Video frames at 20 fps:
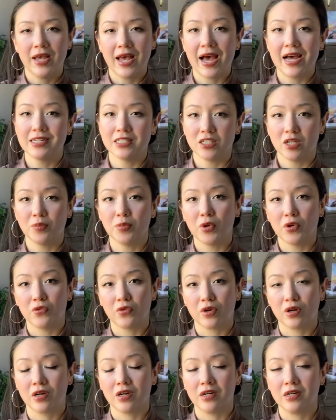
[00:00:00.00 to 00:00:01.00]
adds up
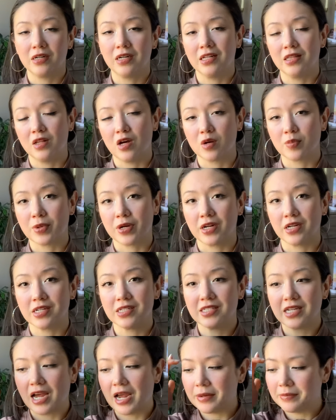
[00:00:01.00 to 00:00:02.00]
over a long period of
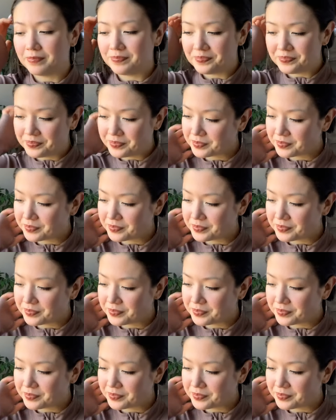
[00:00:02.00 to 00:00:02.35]
time.